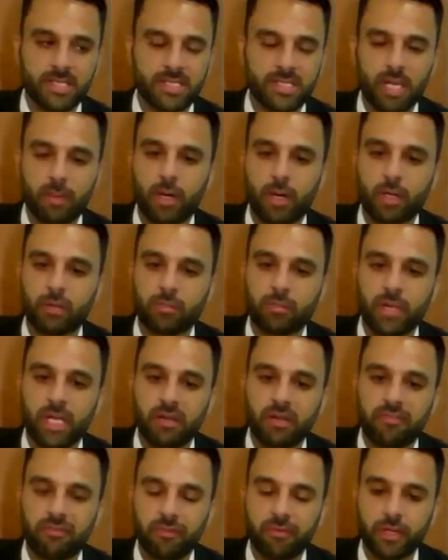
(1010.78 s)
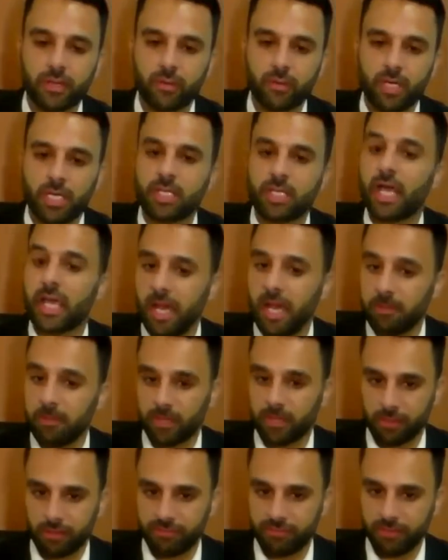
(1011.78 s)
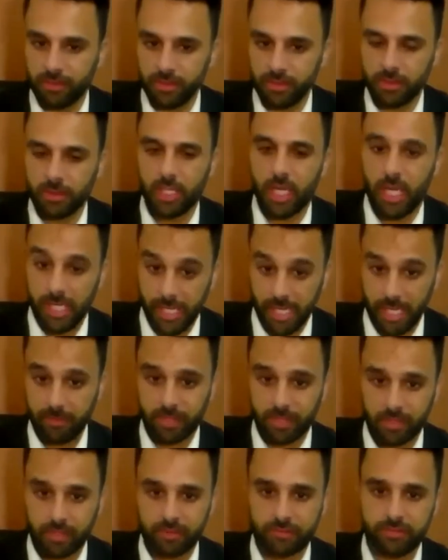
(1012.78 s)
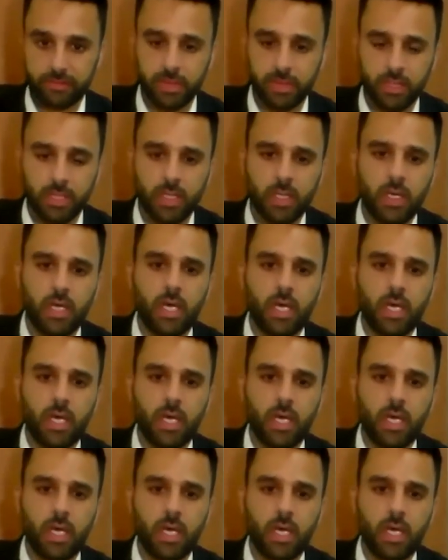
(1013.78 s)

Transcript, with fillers: it's not about being afraid or not. I am careful. I am careful.